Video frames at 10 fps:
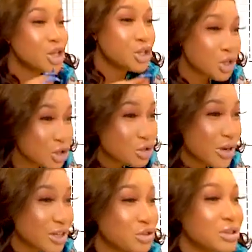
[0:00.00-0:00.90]

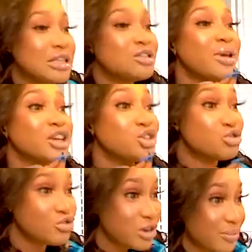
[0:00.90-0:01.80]
children, you need to be
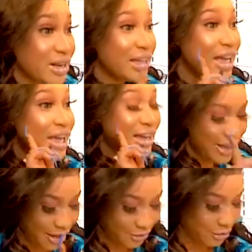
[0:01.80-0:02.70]
extremely
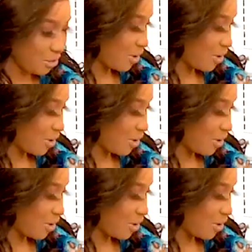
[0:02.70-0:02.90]
careful.